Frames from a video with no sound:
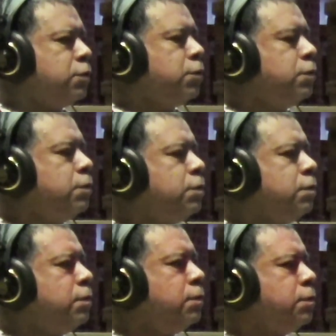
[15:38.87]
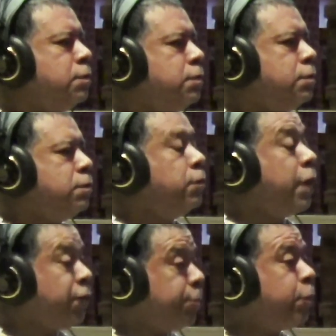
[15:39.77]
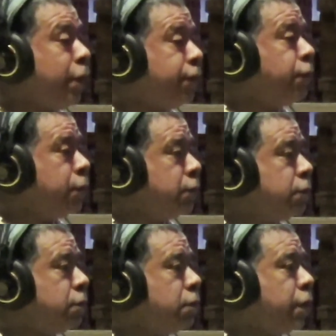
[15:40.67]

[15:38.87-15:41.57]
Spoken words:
do you have a preference?